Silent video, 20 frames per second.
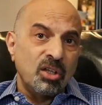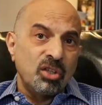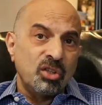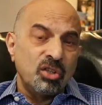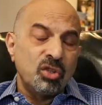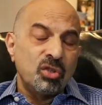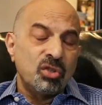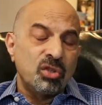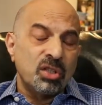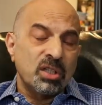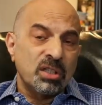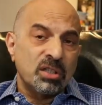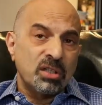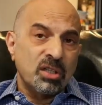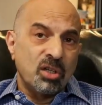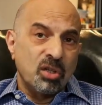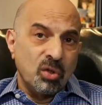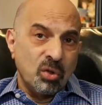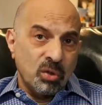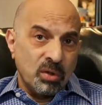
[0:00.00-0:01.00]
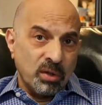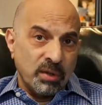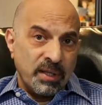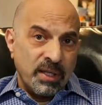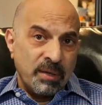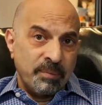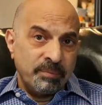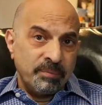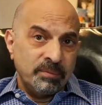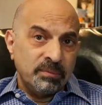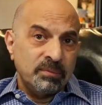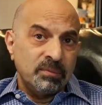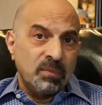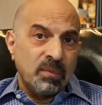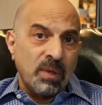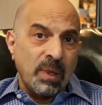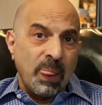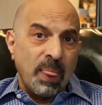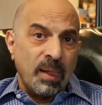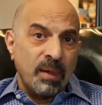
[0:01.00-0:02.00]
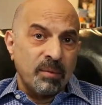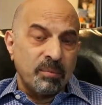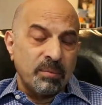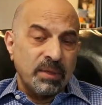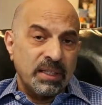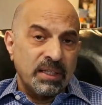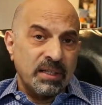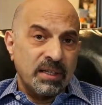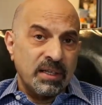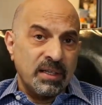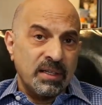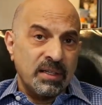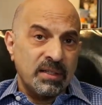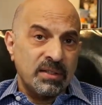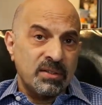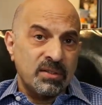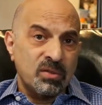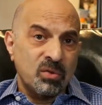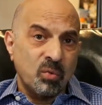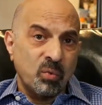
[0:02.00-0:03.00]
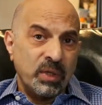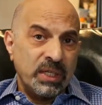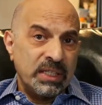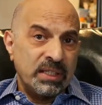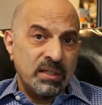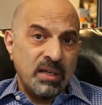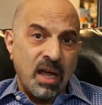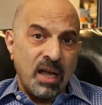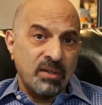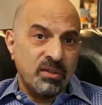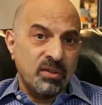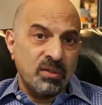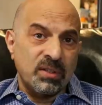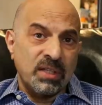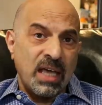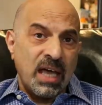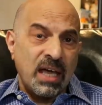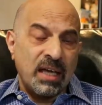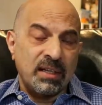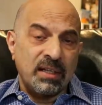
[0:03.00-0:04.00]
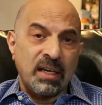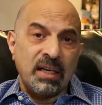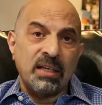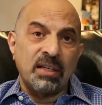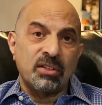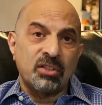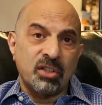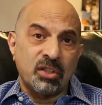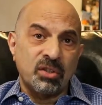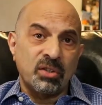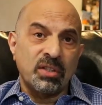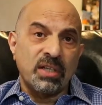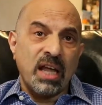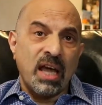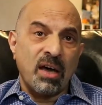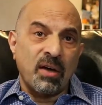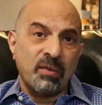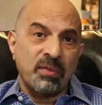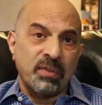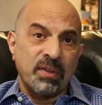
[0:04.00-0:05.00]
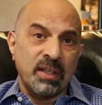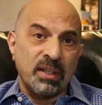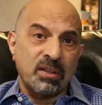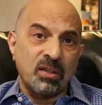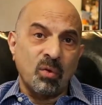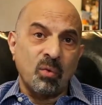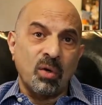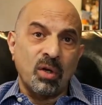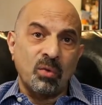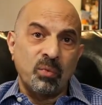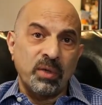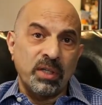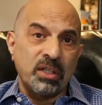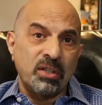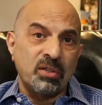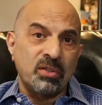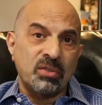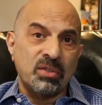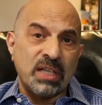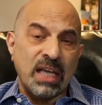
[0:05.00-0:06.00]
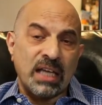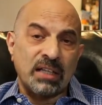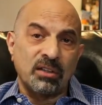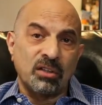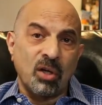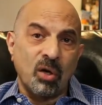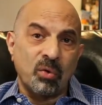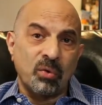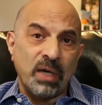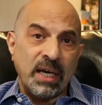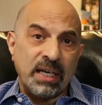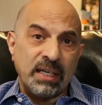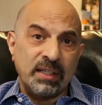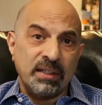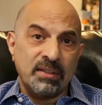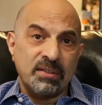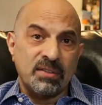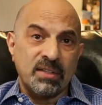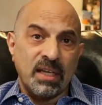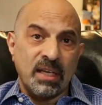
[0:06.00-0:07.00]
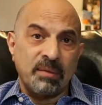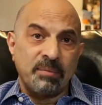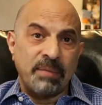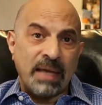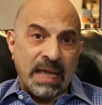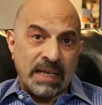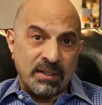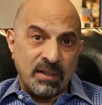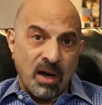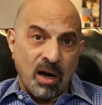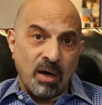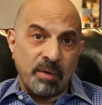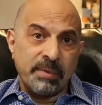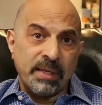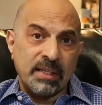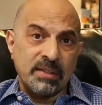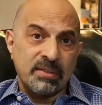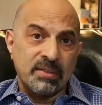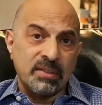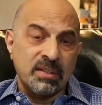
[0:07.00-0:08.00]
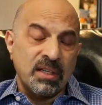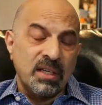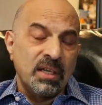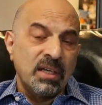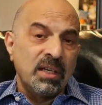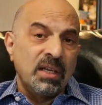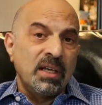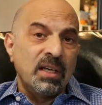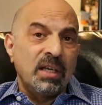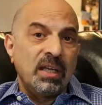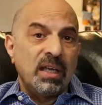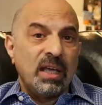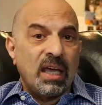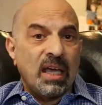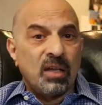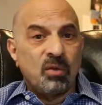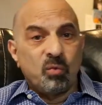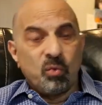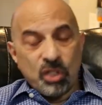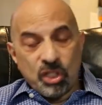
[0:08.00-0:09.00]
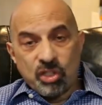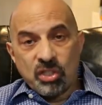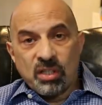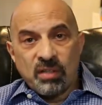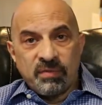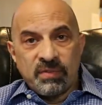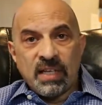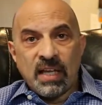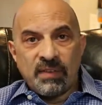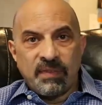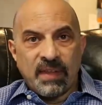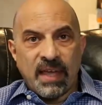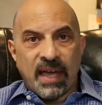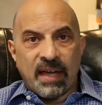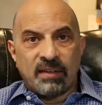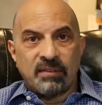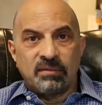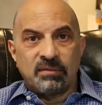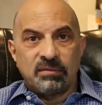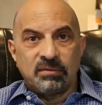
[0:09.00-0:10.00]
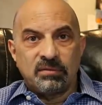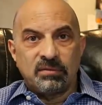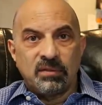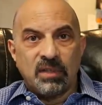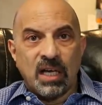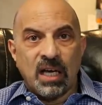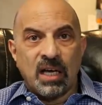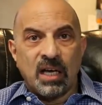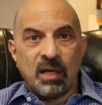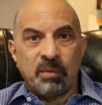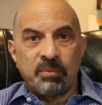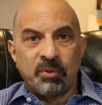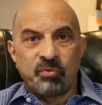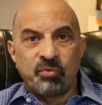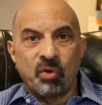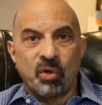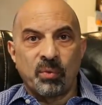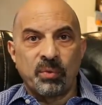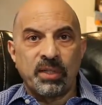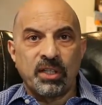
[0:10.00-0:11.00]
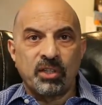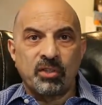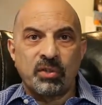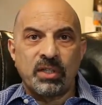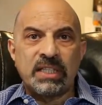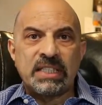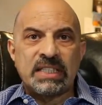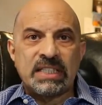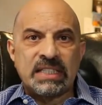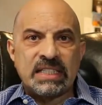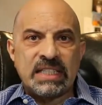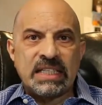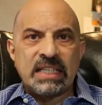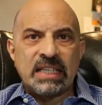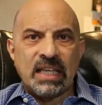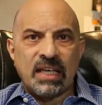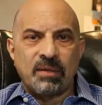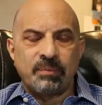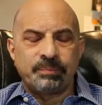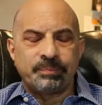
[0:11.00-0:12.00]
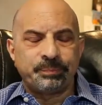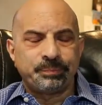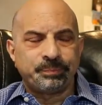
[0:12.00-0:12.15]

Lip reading: you should Google them, because we did not do that, and it turned out that the one we used had low ratings and bad comments, and we should have done that before we agreed to see them.